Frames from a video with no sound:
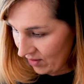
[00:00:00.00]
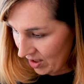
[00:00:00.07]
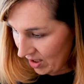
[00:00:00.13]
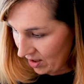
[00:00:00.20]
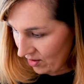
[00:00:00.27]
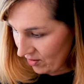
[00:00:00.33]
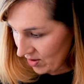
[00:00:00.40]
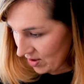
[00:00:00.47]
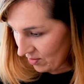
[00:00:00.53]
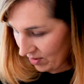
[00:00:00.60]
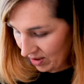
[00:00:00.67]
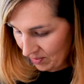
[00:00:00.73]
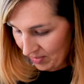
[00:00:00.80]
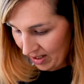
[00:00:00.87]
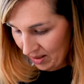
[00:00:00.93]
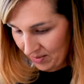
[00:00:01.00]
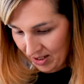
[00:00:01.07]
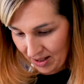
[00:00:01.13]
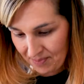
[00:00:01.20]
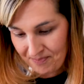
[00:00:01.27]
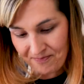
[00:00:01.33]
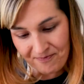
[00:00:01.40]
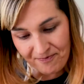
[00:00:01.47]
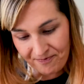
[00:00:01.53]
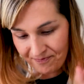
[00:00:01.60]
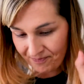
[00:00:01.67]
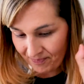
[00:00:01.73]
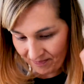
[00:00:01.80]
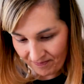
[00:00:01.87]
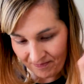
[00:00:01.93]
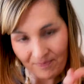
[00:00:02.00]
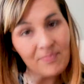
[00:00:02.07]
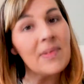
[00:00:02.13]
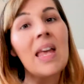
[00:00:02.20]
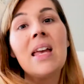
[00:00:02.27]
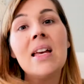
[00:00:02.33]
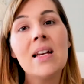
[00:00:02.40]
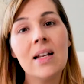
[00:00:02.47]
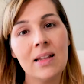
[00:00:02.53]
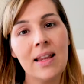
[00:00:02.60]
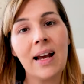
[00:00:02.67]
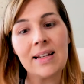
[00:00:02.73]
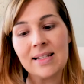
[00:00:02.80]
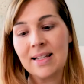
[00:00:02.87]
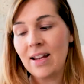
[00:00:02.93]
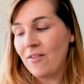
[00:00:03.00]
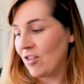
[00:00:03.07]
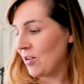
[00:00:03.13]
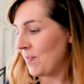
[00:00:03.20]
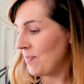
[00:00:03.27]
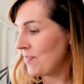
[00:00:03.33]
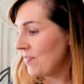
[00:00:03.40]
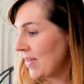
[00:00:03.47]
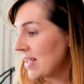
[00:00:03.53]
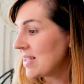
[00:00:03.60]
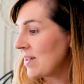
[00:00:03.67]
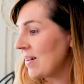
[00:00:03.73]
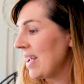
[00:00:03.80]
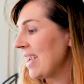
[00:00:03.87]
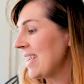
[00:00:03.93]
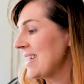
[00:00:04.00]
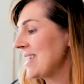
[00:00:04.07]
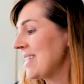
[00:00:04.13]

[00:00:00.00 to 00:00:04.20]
videos with a baby, next level. That's all I can